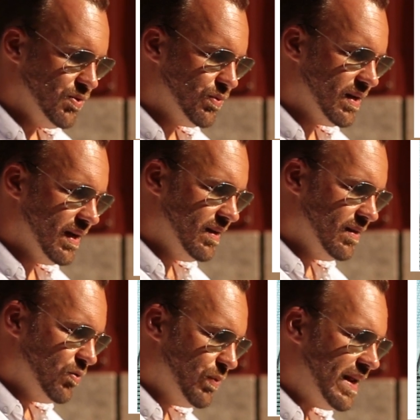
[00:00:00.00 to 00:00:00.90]
you
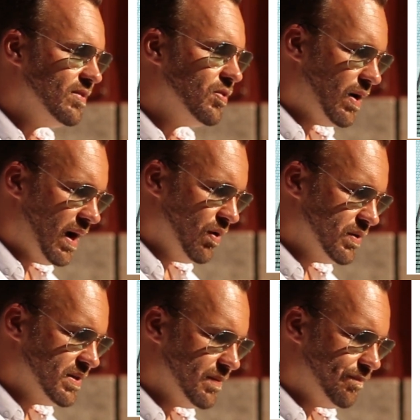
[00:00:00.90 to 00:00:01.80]
can render
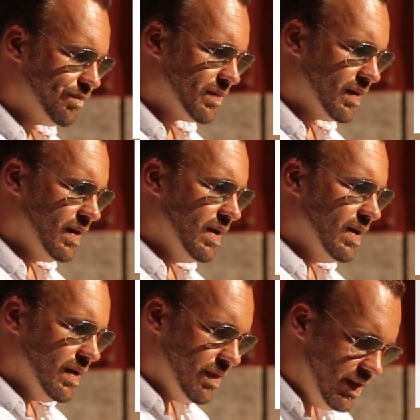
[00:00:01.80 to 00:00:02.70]
out
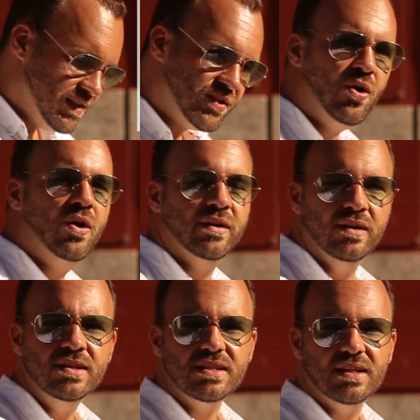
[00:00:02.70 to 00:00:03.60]
these
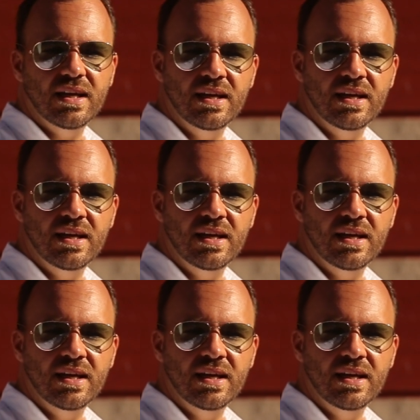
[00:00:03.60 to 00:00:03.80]
corners.